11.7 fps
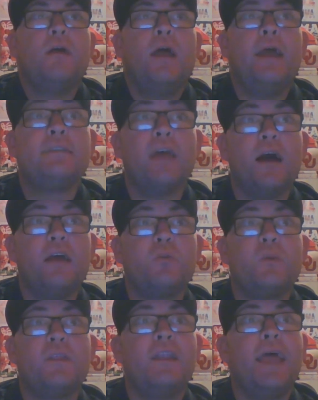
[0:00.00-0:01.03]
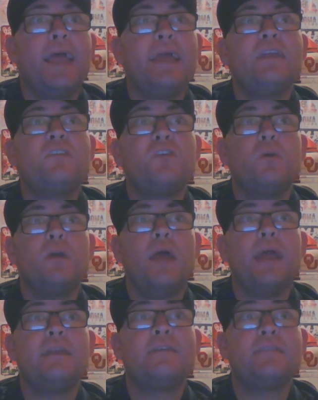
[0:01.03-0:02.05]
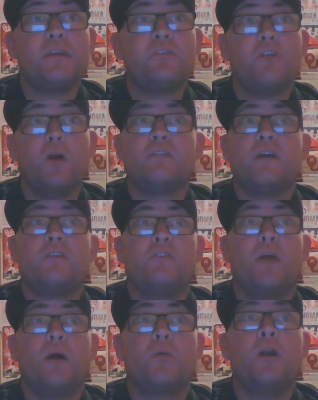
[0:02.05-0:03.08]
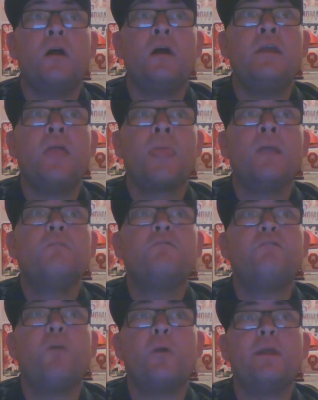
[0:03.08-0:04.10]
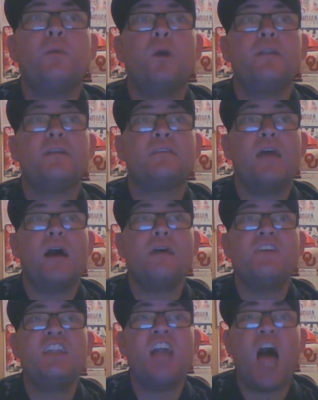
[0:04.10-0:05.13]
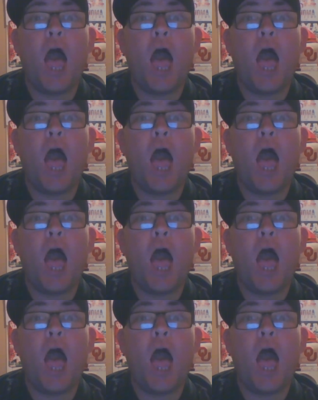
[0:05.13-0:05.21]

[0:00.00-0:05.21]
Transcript: And does with an 82, 86 yard touchdown run, 41 to 7.